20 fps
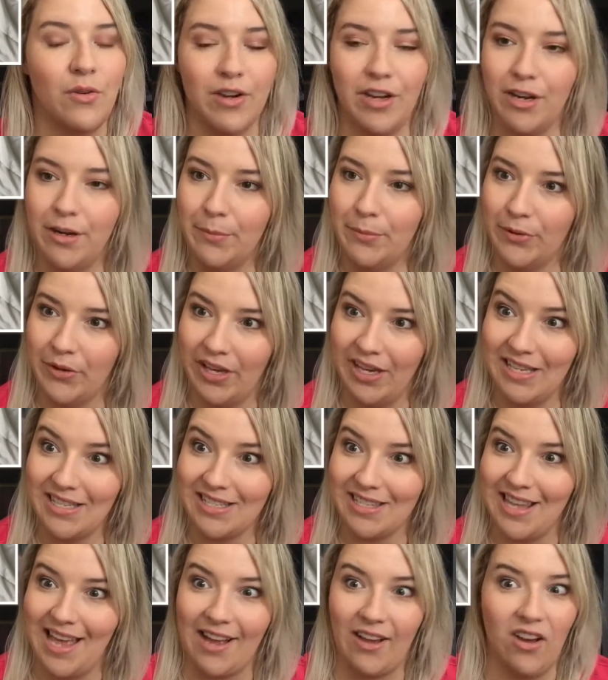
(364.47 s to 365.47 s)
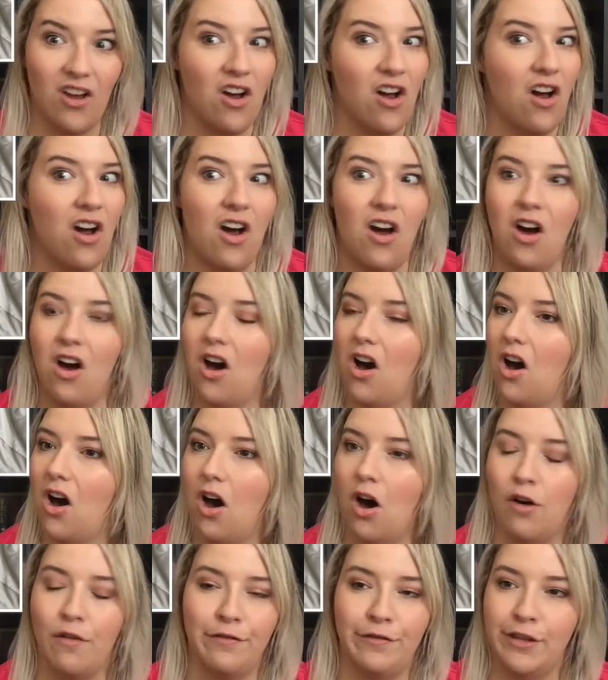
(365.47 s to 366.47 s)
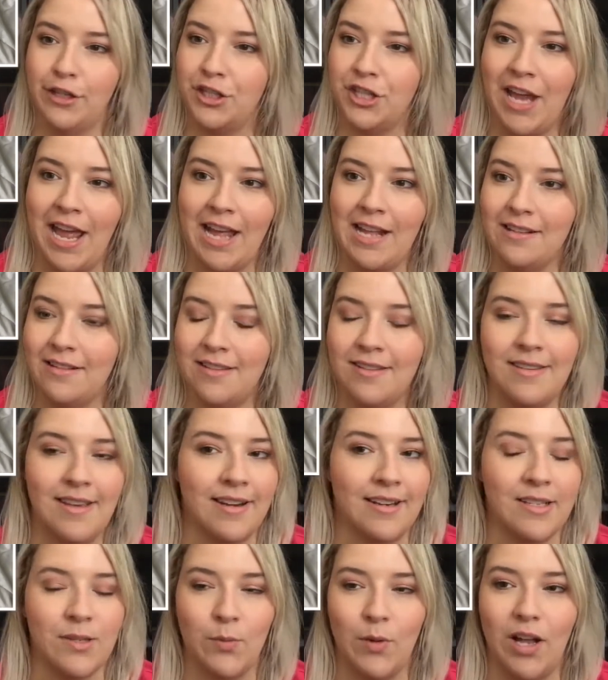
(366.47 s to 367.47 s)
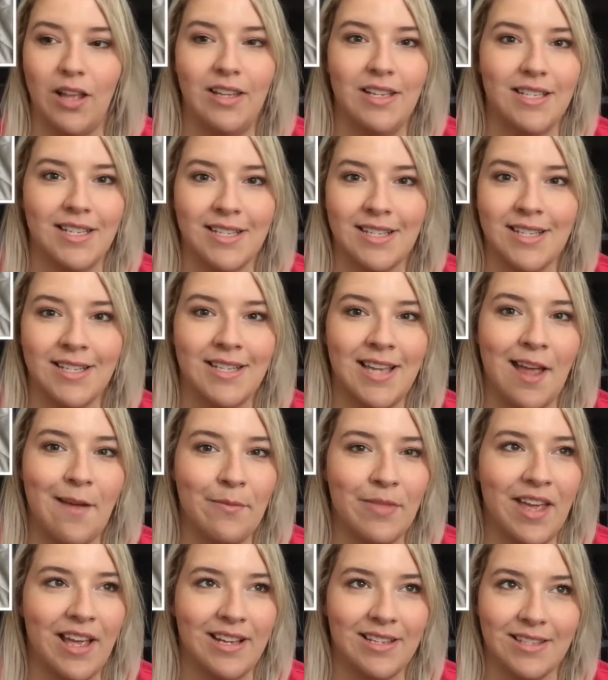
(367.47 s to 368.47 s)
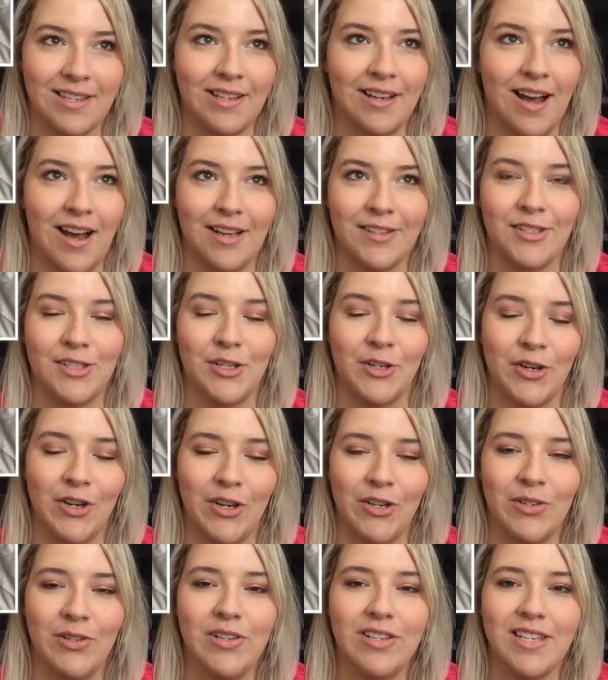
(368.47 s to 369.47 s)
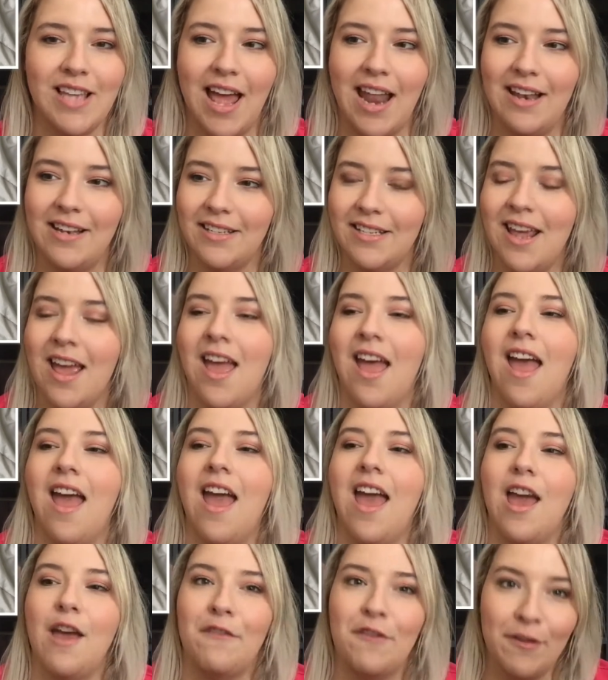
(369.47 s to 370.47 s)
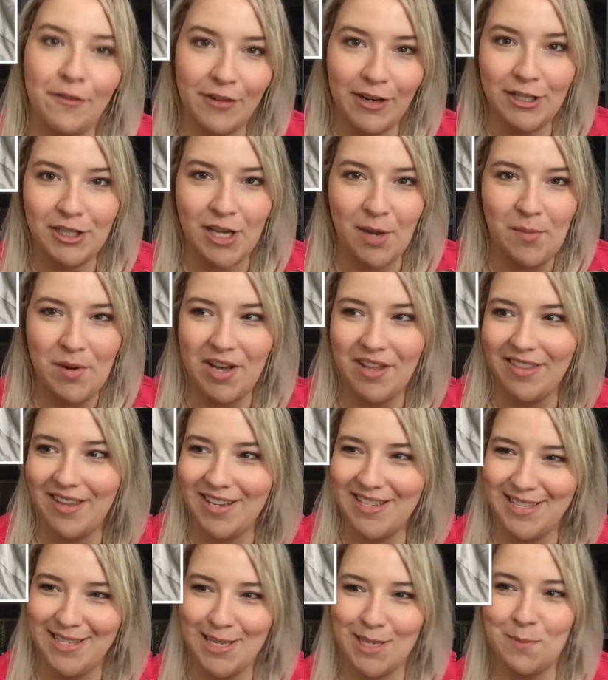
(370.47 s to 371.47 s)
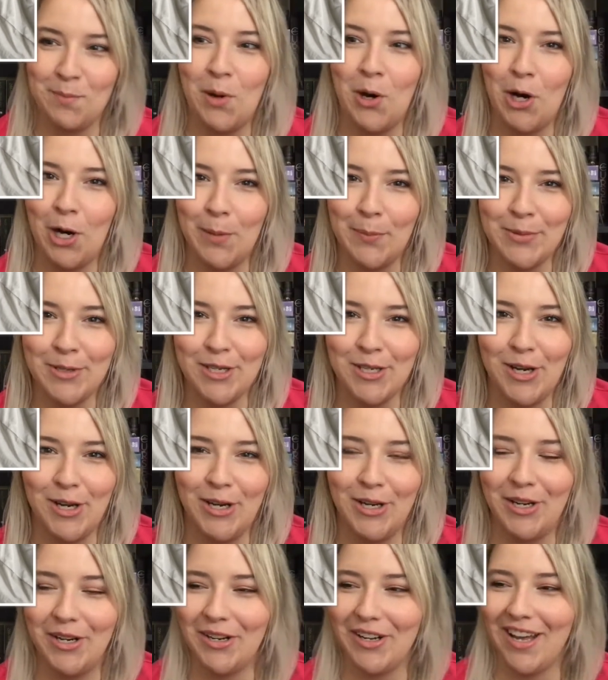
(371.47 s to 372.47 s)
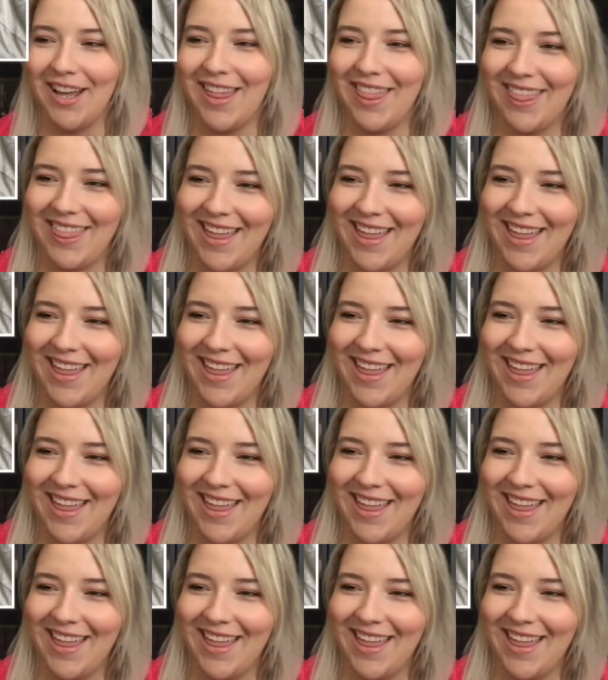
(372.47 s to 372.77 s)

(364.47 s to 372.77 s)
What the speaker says: audiobook is like off the chain sick as well. It does the same thing as the Caster Chronicles, and if you've read Gemina, there's this pop song